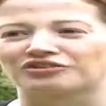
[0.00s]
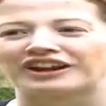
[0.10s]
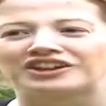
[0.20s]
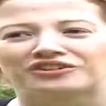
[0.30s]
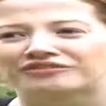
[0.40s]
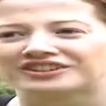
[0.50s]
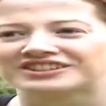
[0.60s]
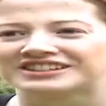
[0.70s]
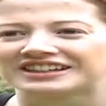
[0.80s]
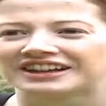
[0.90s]
a great
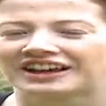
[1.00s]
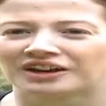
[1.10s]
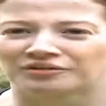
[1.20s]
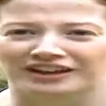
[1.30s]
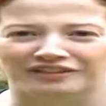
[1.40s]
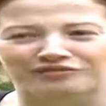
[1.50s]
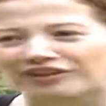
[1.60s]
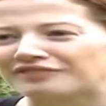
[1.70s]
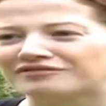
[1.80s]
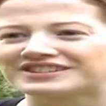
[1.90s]
university. We have
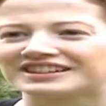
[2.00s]
great